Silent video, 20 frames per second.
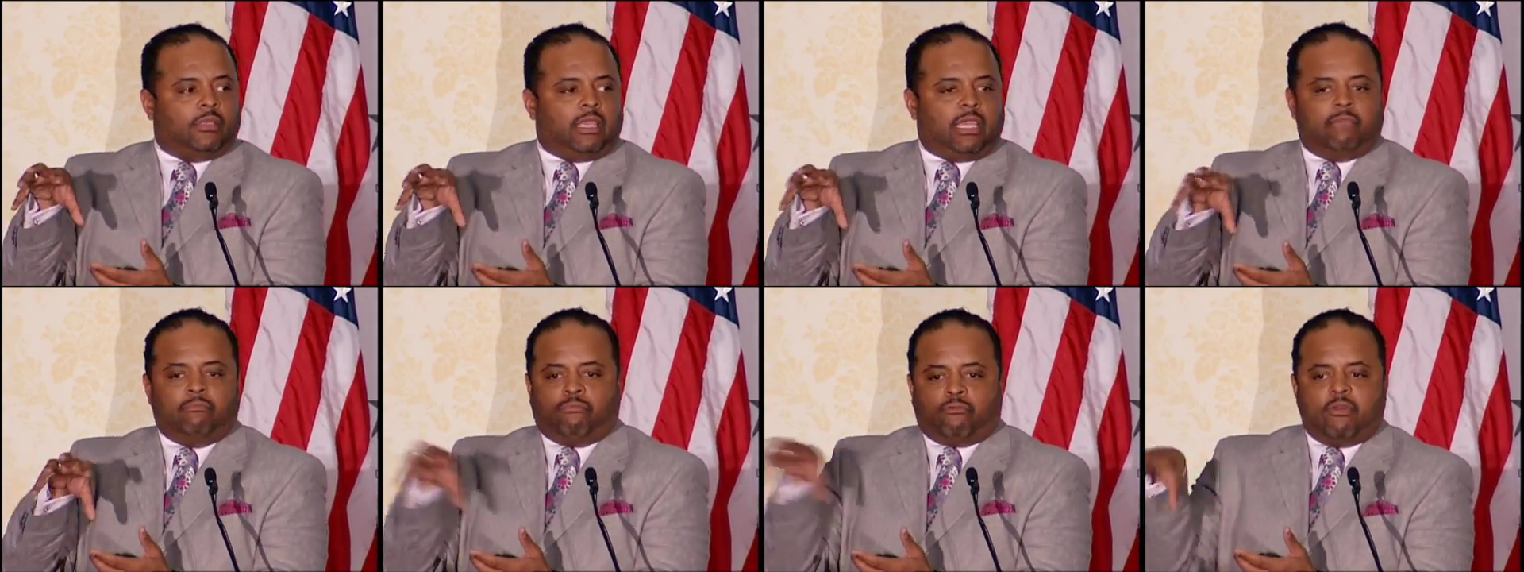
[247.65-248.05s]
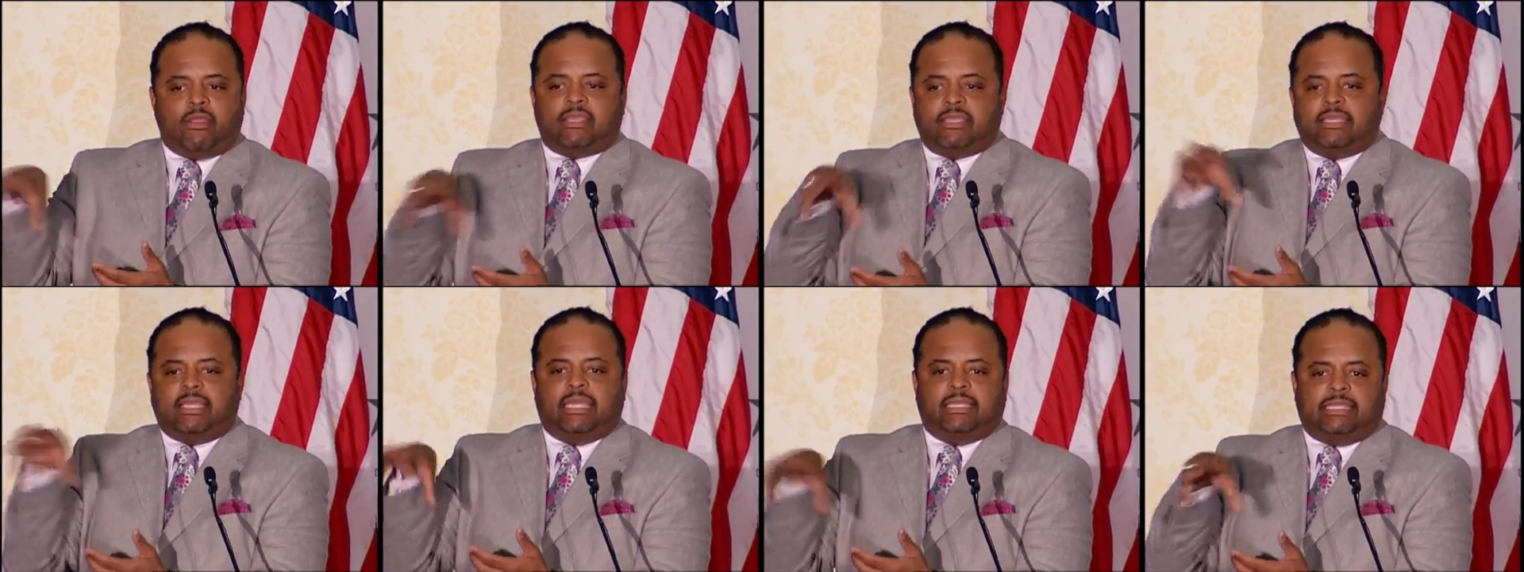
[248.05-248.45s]
and
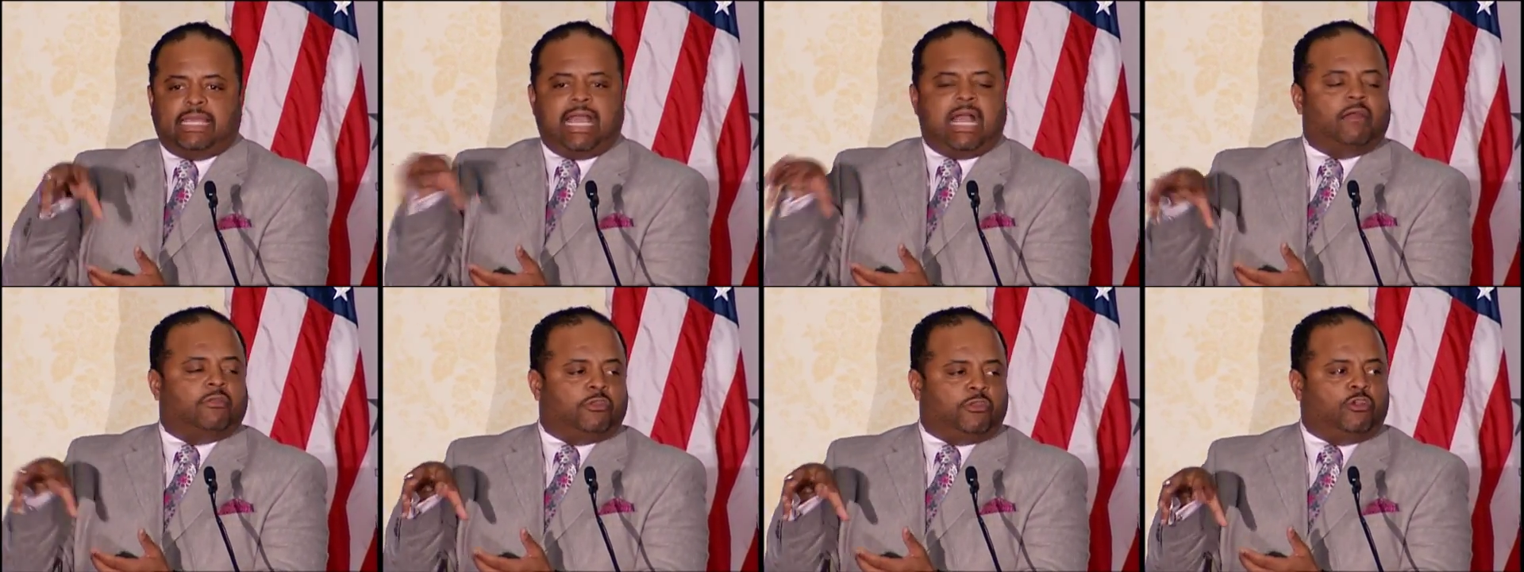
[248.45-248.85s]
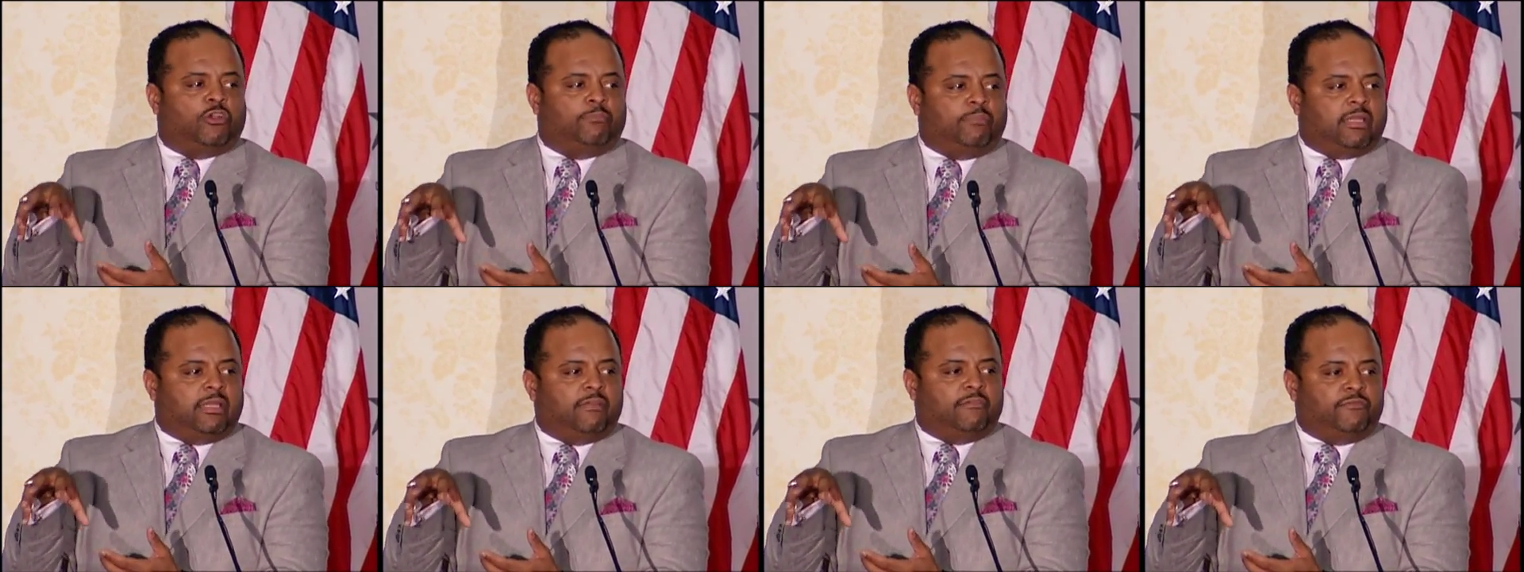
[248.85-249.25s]
breaking it down to your
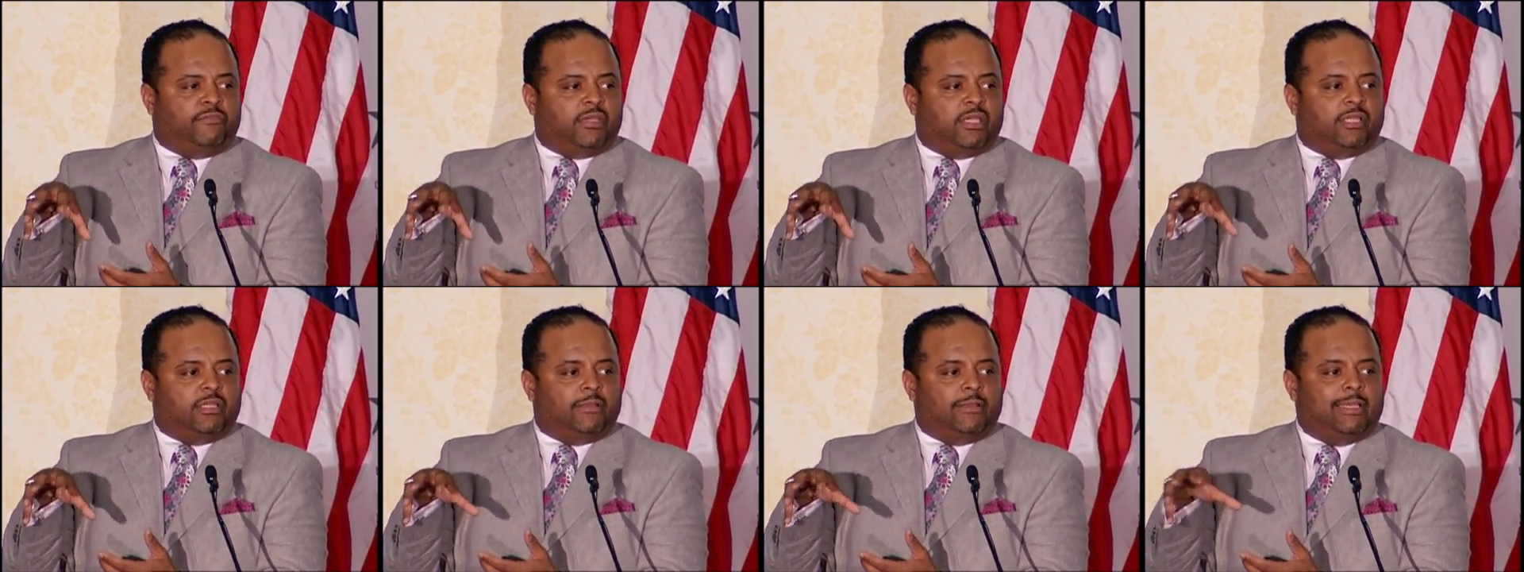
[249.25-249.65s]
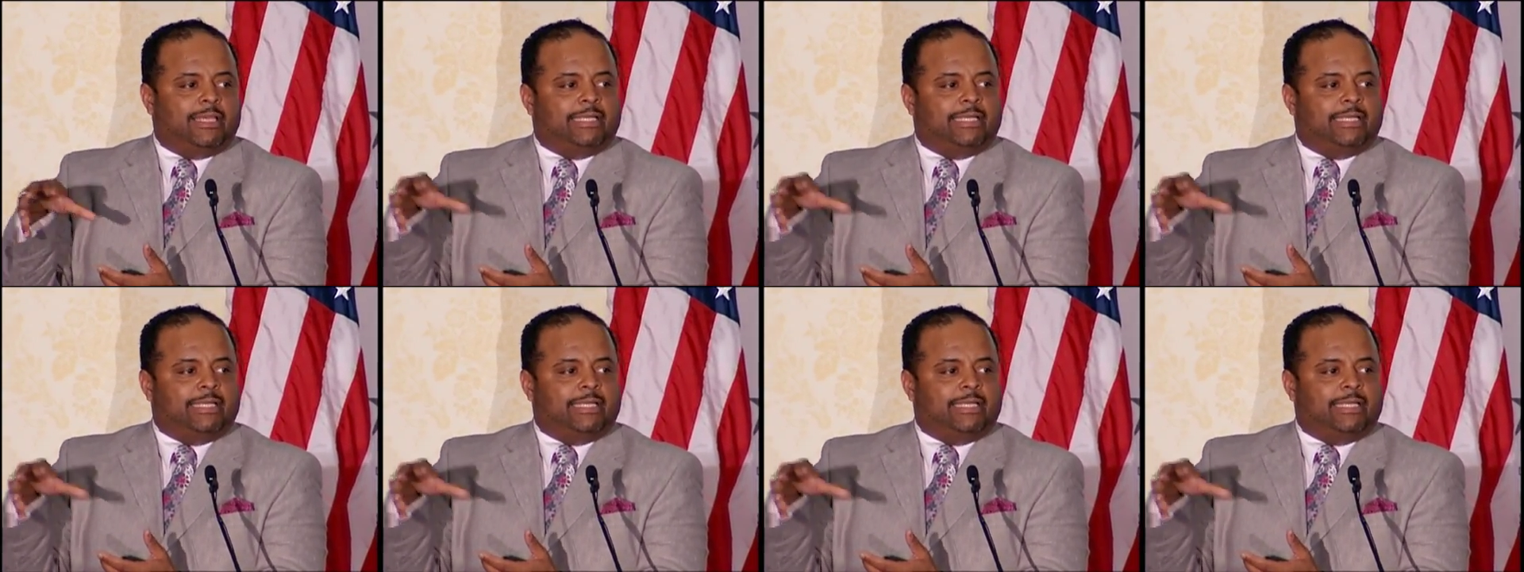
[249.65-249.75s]
benefit